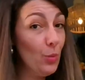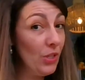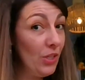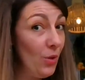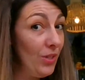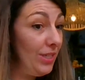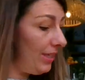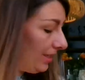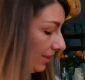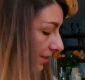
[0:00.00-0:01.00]
want to know what it
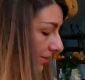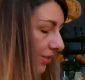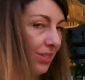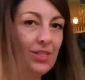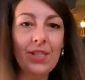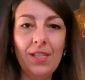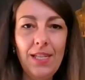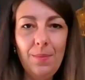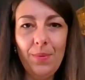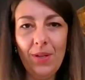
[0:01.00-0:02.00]
is, just
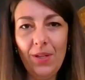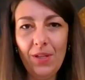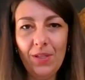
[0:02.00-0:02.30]
keep on